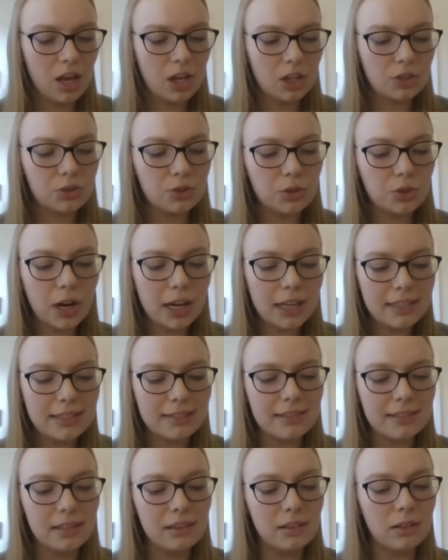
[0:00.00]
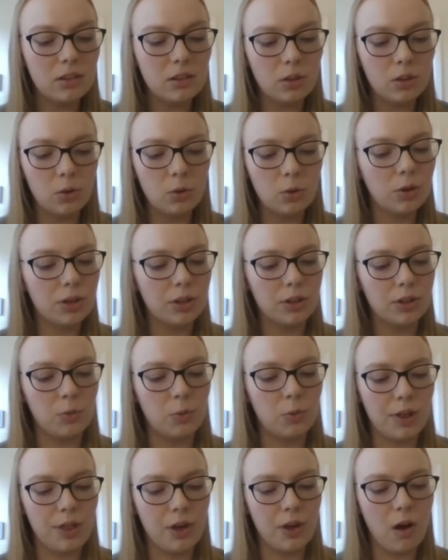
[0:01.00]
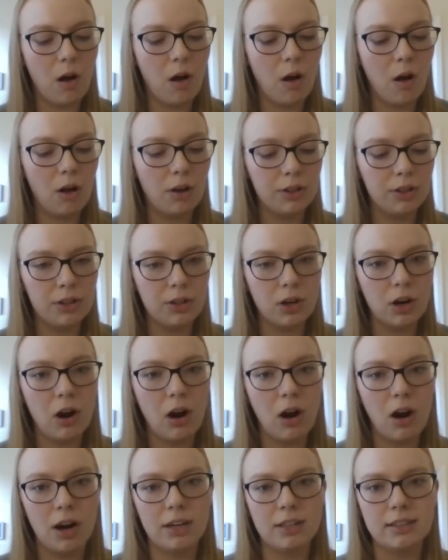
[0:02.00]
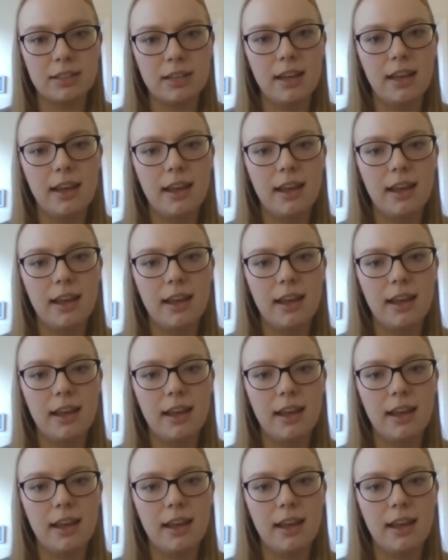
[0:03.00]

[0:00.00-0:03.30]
Trust in the Lord with all your heart